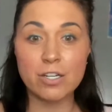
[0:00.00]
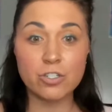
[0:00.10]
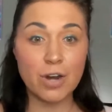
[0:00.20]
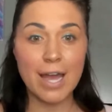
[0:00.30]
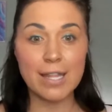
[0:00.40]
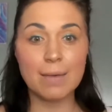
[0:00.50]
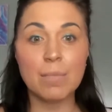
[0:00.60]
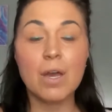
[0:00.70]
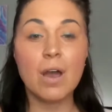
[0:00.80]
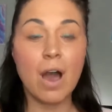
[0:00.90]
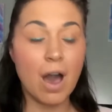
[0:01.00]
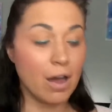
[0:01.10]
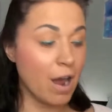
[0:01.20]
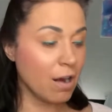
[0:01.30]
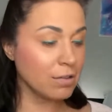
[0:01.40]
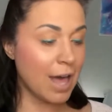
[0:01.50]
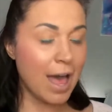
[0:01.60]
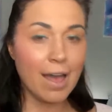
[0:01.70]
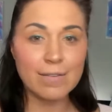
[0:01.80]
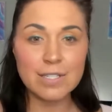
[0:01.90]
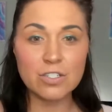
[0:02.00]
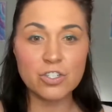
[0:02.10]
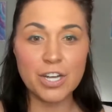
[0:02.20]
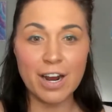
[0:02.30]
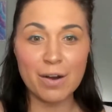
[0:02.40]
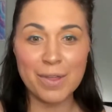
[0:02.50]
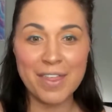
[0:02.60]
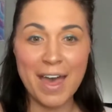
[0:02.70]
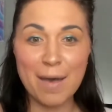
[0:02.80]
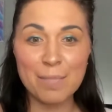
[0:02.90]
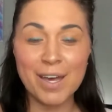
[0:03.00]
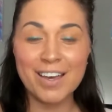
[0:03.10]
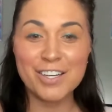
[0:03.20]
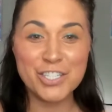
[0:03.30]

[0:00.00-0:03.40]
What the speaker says: I could try them on our lives and share with them,